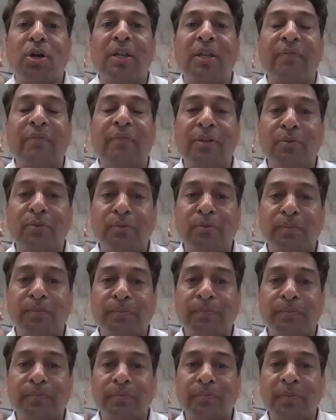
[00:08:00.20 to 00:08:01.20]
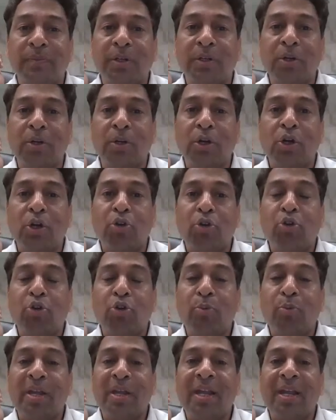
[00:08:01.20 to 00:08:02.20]
to all of you, do
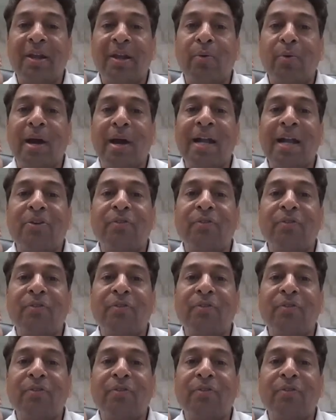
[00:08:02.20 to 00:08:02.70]
we require